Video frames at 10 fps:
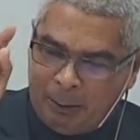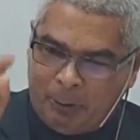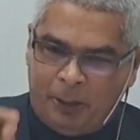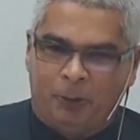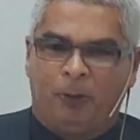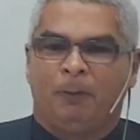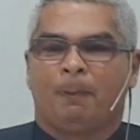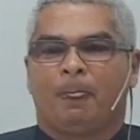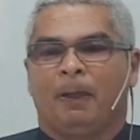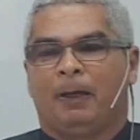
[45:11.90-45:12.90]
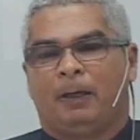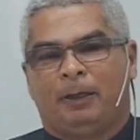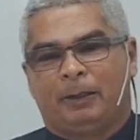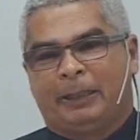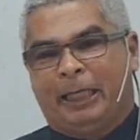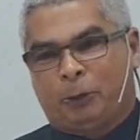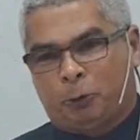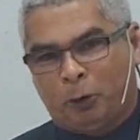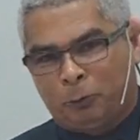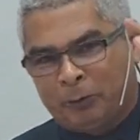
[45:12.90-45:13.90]
before God is much
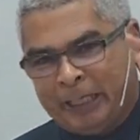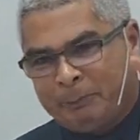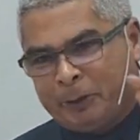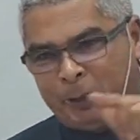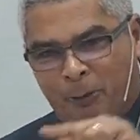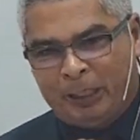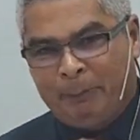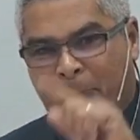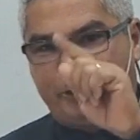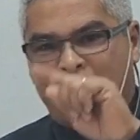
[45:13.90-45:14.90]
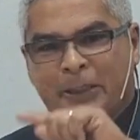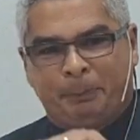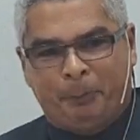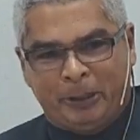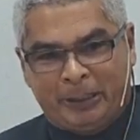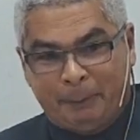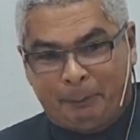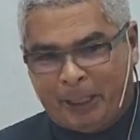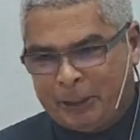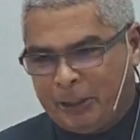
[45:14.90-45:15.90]
greater then all the death that
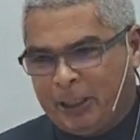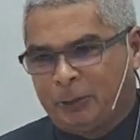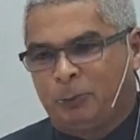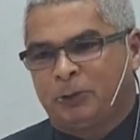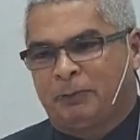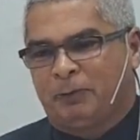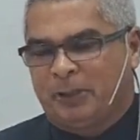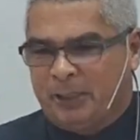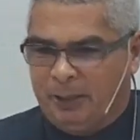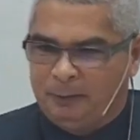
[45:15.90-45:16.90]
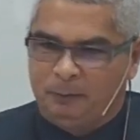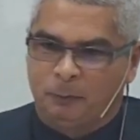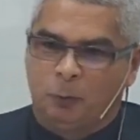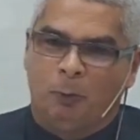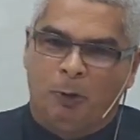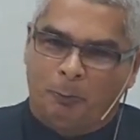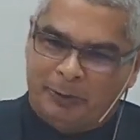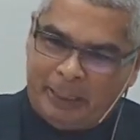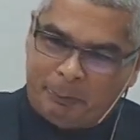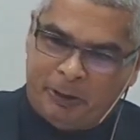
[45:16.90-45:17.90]
anyone may have
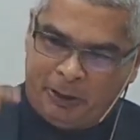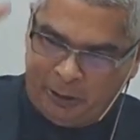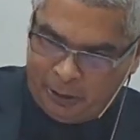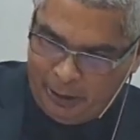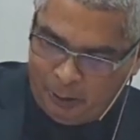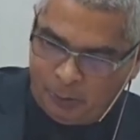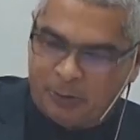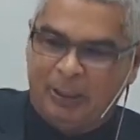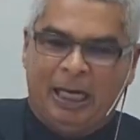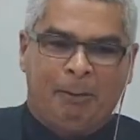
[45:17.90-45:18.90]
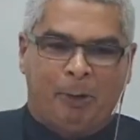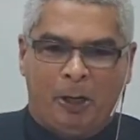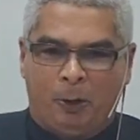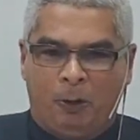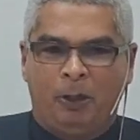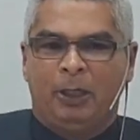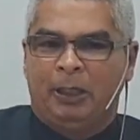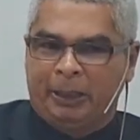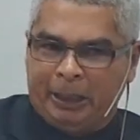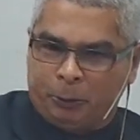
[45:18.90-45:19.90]
uh, done against you,
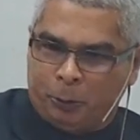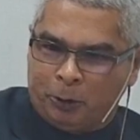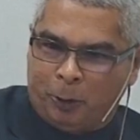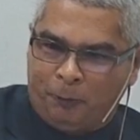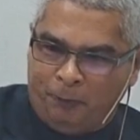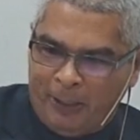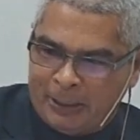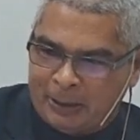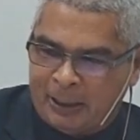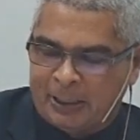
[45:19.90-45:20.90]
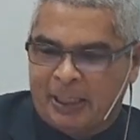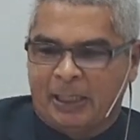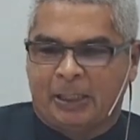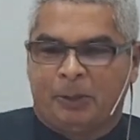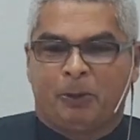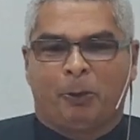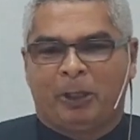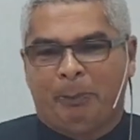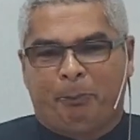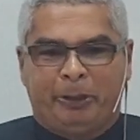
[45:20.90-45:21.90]
my death towards God is
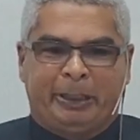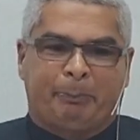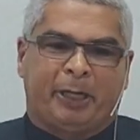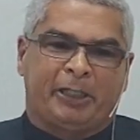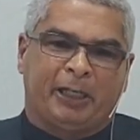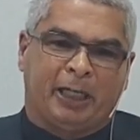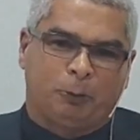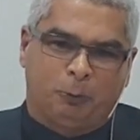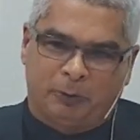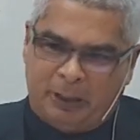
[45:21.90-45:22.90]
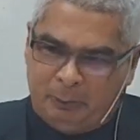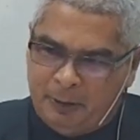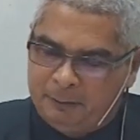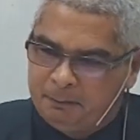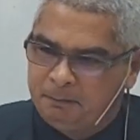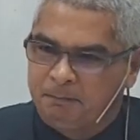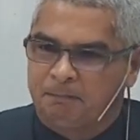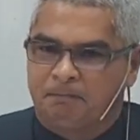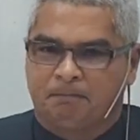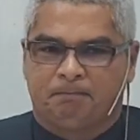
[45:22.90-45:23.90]
much greater than any offense and
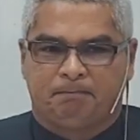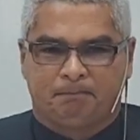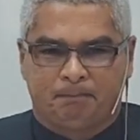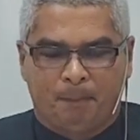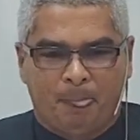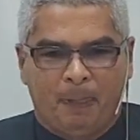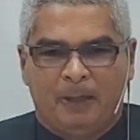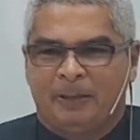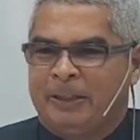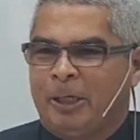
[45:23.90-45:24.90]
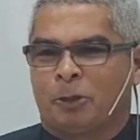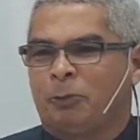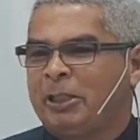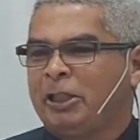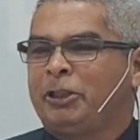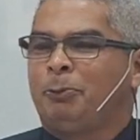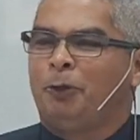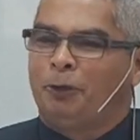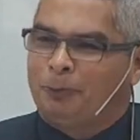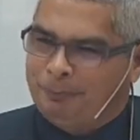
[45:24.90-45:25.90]
transgression that anyone may have
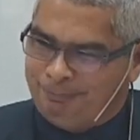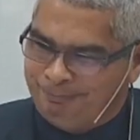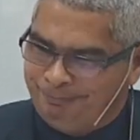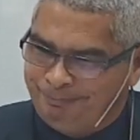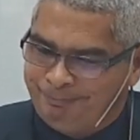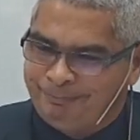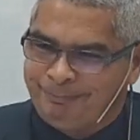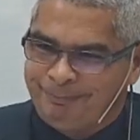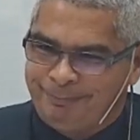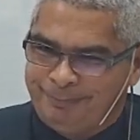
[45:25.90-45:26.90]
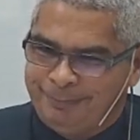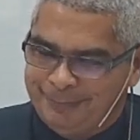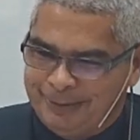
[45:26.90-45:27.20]
practiced against me.